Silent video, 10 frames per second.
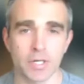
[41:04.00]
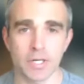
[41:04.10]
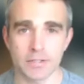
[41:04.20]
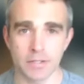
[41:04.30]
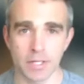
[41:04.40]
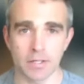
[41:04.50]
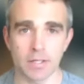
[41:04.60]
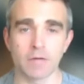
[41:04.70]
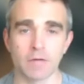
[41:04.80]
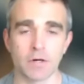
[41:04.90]
guess, in
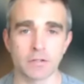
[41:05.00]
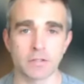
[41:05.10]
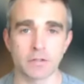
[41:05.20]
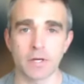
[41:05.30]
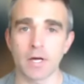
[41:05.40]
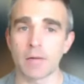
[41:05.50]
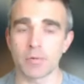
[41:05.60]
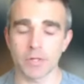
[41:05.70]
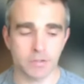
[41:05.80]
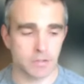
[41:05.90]
that volatility
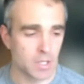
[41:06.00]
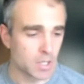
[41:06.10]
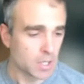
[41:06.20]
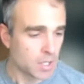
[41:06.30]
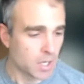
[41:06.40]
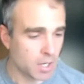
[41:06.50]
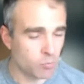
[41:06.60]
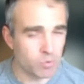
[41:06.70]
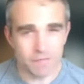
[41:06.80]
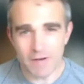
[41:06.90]
complex.
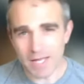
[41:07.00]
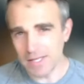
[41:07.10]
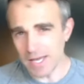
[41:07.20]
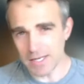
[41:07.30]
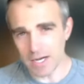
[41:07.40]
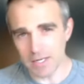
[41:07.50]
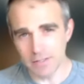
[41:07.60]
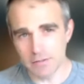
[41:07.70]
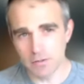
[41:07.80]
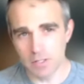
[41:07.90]
We've not yet got
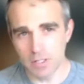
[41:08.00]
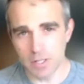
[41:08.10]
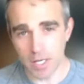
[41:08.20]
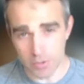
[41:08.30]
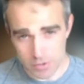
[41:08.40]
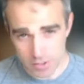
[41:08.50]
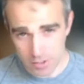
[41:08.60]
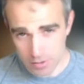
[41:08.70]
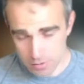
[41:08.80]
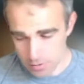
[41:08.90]
into the
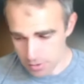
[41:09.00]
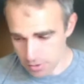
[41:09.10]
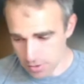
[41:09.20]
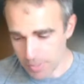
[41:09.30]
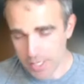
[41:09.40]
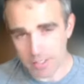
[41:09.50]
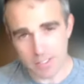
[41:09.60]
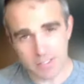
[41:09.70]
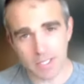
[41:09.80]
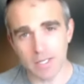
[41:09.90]
energy
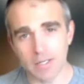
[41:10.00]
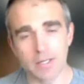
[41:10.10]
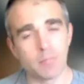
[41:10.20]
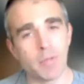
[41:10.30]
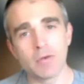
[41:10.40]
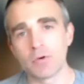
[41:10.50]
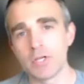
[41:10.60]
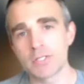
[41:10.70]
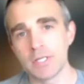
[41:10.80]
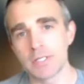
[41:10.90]
commodities. And the main
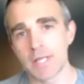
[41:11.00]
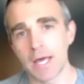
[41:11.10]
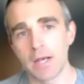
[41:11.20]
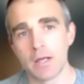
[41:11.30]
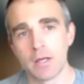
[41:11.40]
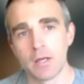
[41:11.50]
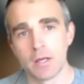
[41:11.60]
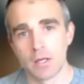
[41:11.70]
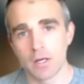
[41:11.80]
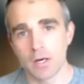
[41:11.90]
reason is that
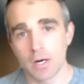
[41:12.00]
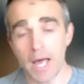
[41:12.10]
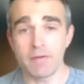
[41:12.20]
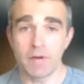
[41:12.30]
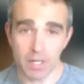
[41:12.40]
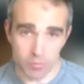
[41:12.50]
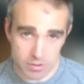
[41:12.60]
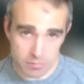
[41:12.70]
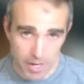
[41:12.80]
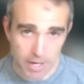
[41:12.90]
I have an
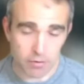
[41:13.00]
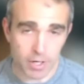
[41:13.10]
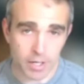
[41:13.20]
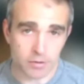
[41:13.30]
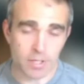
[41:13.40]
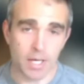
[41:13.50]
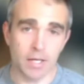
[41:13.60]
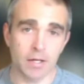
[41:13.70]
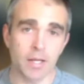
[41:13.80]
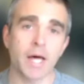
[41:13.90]
equities background,
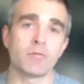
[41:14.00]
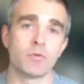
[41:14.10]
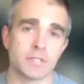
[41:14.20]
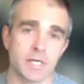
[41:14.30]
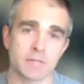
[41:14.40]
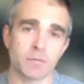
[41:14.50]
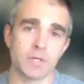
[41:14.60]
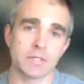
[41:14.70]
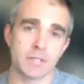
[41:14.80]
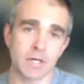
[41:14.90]
and a lot of what takes
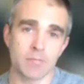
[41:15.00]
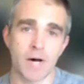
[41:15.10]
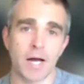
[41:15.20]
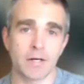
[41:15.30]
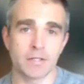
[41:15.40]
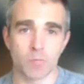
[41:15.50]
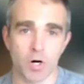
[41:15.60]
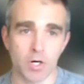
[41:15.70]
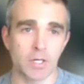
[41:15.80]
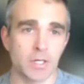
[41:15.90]
place in the commodities
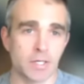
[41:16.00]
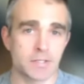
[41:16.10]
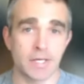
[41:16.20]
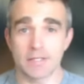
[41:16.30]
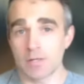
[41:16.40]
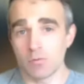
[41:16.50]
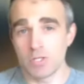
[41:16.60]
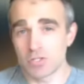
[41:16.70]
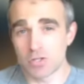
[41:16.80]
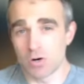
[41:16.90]
market is things that we
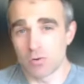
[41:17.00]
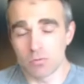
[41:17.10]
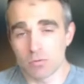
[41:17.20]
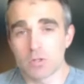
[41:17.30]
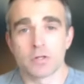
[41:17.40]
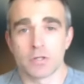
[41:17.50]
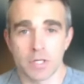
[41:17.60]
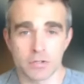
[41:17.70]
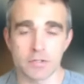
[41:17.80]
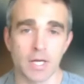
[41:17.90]
just don't clearly
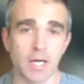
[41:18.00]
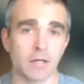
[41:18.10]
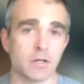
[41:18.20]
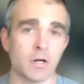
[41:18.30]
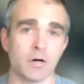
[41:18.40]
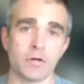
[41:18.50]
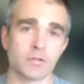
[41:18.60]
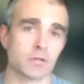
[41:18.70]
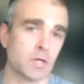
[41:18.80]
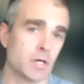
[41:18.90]
understand.
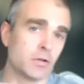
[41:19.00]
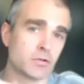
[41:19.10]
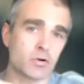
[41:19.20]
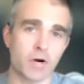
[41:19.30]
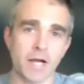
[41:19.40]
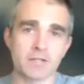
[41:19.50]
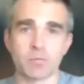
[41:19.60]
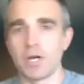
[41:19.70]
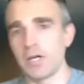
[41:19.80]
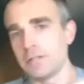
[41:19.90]
There's crack
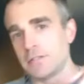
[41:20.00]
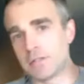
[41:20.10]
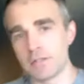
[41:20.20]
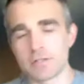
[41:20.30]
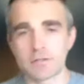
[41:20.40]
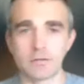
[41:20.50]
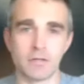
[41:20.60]
spreads, and there's